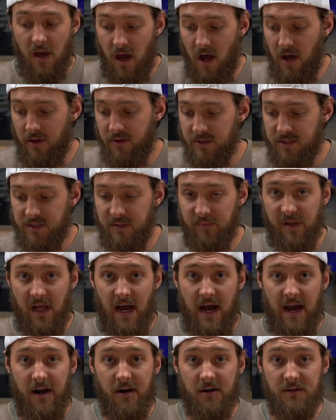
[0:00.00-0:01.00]
other
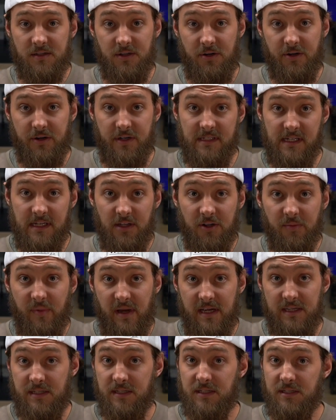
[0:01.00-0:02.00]
suppliers on a dealer
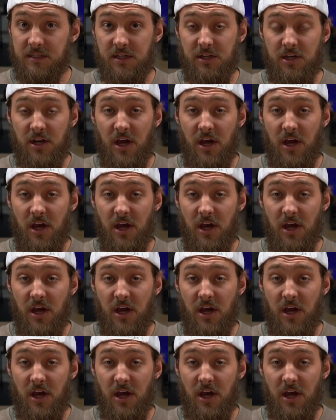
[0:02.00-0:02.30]
basis to